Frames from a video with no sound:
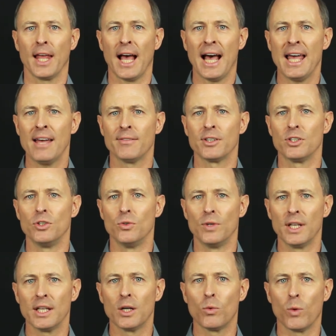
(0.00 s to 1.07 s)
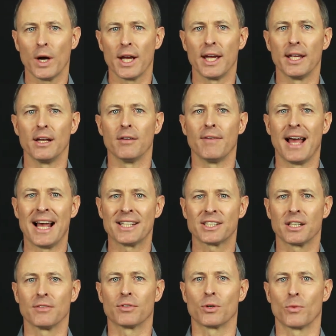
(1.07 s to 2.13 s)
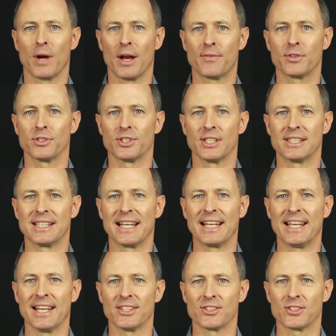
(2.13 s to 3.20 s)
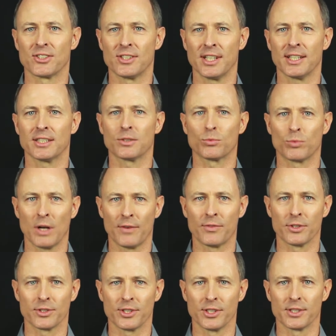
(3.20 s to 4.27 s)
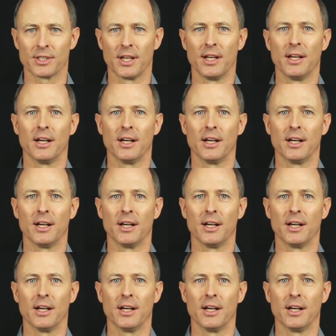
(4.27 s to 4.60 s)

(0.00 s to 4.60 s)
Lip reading: I have a unique way of asking for references that gets 6 references